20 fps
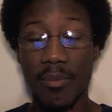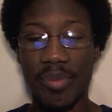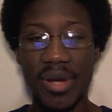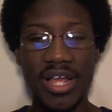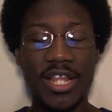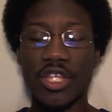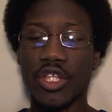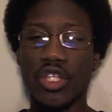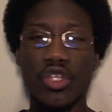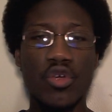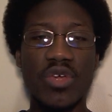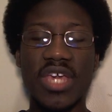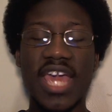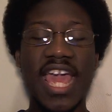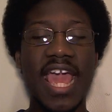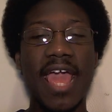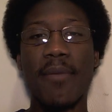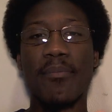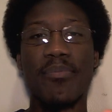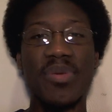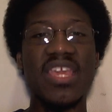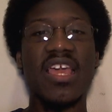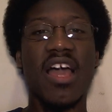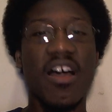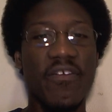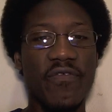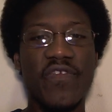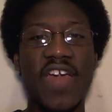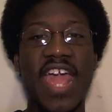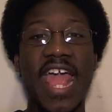But you can't be
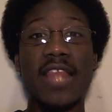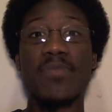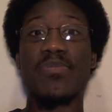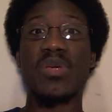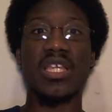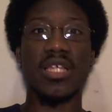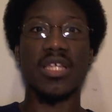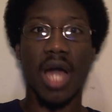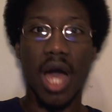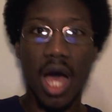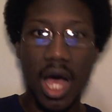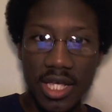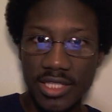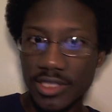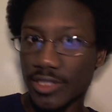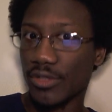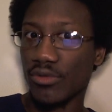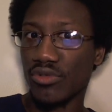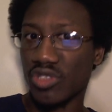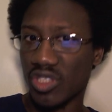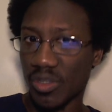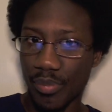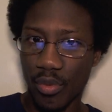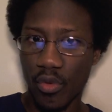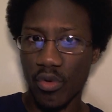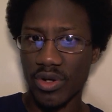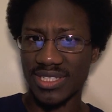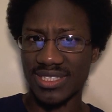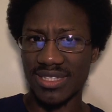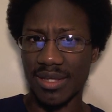a fan because you
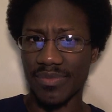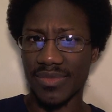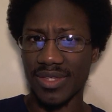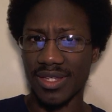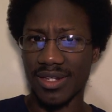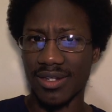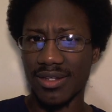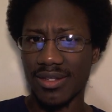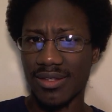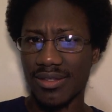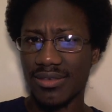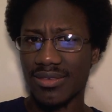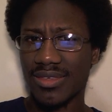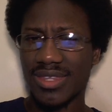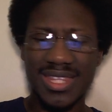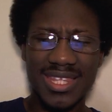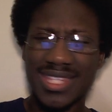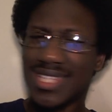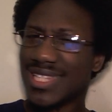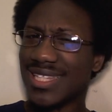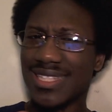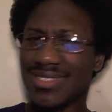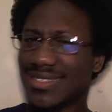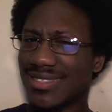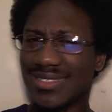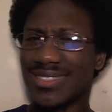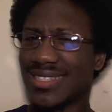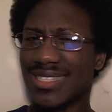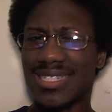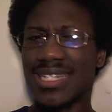support something. it
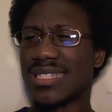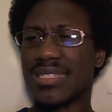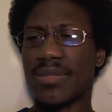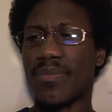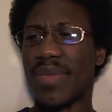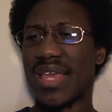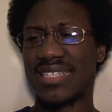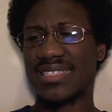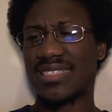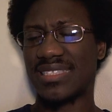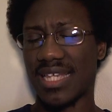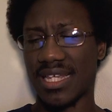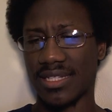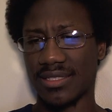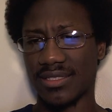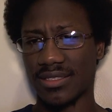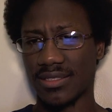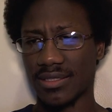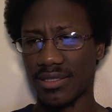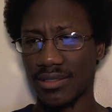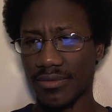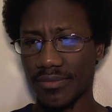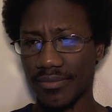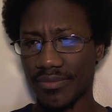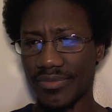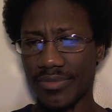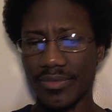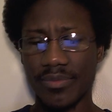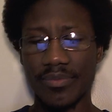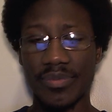doesn't make sense
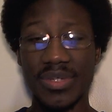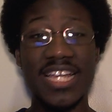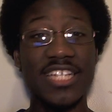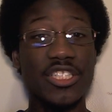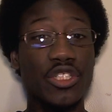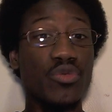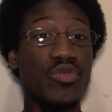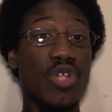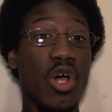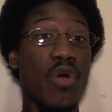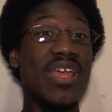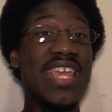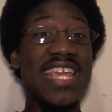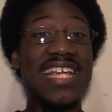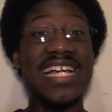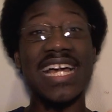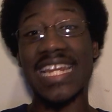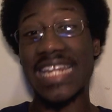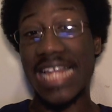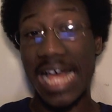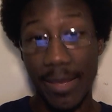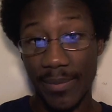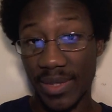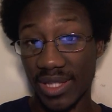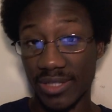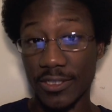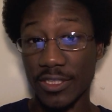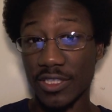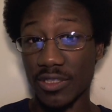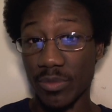because you don't
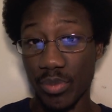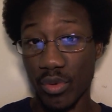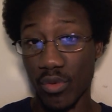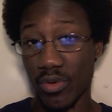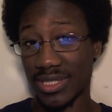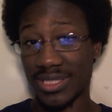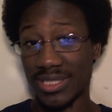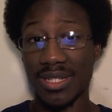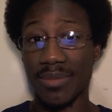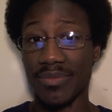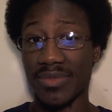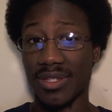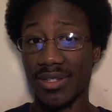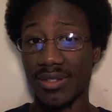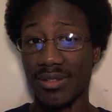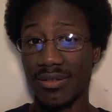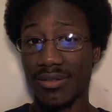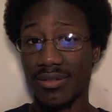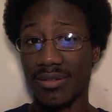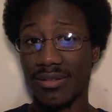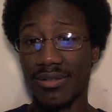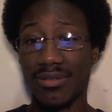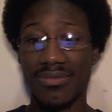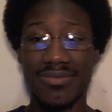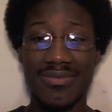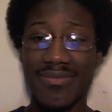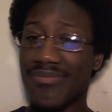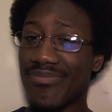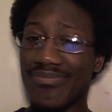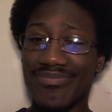economically support something.
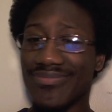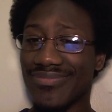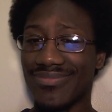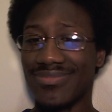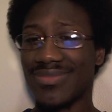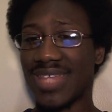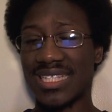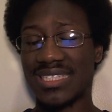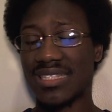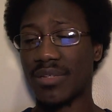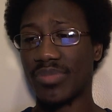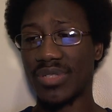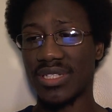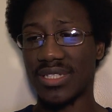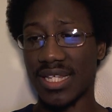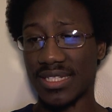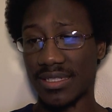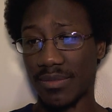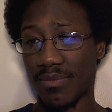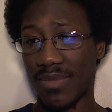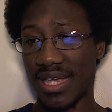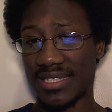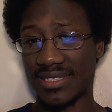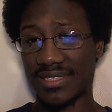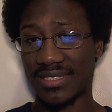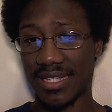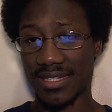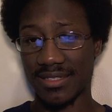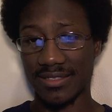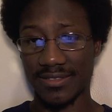That simply doesn't make
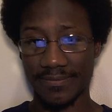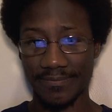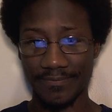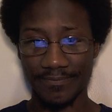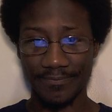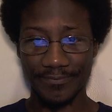sense.